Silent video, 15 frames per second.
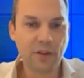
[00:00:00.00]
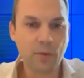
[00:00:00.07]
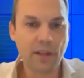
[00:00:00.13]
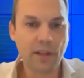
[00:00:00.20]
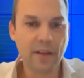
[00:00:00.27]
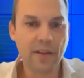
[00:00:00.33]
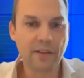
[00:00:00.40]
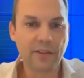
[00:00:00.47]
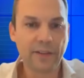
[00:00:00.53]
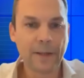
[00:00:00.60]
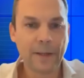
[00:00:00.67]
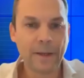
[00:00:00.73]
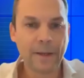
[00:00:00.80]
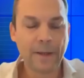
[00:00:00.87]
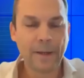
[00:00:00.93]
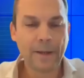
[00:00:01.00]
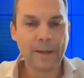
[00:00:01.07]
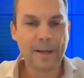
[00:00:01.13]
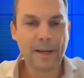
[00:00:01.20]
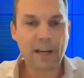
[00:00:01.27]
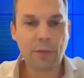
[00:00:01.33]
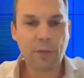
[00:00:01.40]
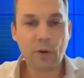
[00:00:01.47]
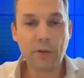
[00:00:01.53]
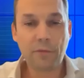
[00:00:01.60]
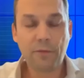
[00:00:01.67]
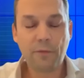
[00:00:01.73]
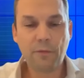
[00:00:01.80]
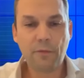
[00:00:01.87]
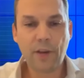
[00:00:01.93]
you with us. I thought
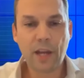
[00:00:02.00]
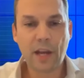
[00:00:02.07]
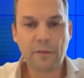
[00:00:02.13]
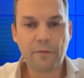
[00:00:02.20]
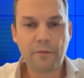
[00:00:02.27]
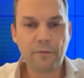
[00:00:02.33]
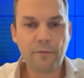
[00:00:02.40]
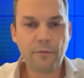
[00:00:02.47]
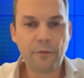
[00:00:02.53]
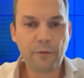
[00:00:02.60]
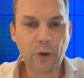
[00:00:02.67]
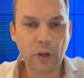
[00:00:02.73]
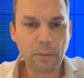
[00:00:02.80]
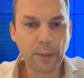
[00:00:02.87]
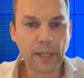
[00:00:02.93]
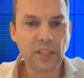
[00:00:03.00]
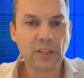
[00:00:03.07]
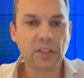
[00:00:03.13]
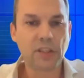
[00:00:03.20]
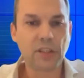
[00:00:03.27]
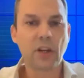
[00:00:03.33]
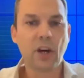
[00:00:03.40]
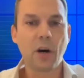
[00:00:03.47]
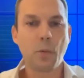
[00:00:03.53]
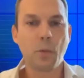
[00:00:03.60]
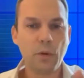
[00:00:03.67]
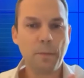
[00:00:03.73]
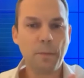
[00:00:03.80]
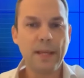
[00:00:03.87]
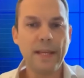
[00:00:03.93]
a kind of fun place to start
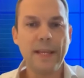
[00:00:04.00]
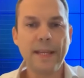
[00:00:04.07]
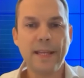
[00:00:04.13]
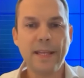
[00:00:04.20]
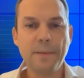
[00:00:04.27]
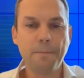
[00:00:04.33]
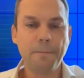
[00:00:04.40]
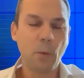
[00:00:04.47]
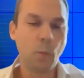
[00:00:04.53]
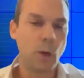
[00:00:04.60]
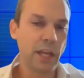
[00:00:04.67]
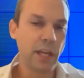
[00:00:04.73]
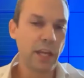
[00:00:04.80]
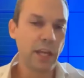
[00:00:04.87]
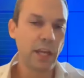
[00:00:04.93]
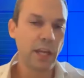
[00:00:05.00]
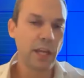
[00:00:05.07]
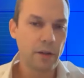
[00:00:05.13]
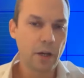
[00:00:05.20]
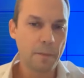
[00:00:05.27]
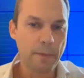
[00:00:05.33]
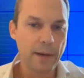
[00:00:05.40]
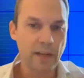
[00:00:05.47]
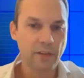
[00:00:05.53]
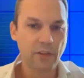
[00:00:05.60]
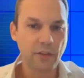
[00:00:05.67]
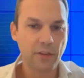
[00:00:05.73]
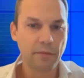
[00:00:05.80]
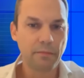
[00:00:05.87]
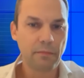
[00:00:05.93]
would be, and we're going to come back to
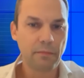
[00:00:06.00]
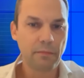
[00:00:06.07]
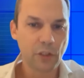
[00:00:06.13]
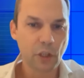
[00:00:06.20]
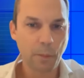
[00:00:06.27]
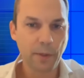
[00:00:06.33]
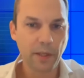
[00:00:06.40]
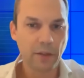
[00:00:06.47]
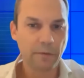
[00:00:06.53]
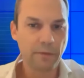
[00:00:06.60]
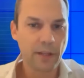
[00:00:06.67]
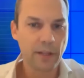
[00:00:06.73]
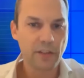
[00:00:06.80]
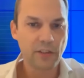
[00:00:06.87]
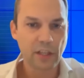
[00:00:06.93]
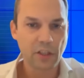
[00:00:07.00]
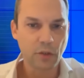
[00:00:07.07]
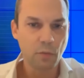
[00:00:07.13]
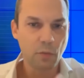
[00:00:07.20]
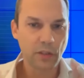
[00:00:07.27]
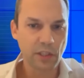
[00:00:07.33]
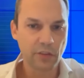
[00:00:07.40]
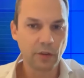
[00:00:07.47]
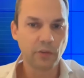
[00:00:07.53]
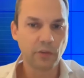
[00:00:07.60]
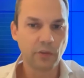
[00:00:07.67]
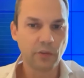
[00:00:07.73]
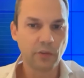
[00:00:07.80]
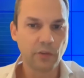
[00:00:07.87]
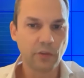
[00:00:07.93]
the topic of this session, which is
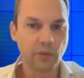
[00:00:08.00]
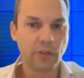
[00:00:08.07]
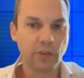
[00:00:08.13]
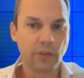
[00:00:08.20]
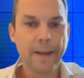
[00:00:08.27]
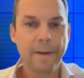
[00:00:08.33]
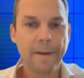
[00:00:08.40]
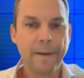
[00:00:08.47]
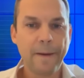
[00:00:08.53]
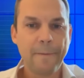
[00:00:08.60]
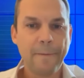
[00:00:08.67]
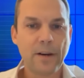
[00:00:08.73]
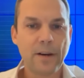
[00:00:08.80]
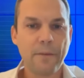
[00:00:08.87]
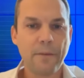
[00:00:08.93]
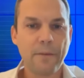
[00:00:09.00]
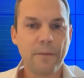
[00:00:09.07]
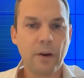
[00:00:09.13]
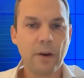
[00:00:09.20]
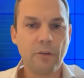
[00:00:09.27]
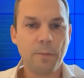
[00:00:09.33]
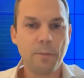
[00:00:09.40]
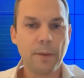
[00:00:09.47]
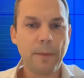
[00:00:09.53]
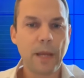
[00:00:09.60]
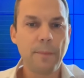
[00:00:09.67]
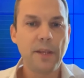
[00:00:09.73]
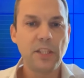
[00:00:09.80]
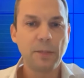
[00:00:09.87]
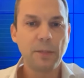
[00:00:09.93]
alternatives to S&P 500, but
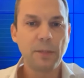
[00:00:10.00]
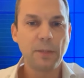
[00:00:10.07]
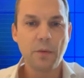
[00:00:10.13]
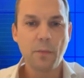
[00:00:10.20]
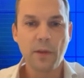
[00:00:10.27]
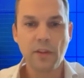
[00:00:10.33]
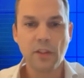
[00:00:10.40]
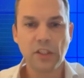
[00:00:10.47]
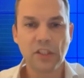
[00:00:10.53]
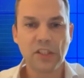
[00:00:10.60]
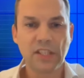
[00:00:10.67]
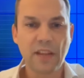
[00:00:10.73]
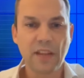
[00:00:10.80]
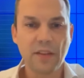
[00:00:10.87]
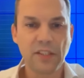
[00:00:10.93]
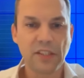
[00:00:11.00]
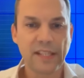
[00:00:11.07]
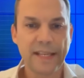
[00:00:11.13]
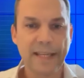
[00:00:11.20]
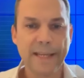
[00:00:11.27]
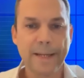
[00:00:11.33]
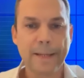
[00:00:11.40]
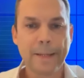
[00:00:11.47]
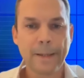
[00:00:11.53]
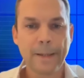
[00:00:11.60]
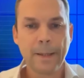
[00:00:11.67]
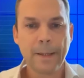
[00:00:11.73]
maybe to begin with, just to set the scene,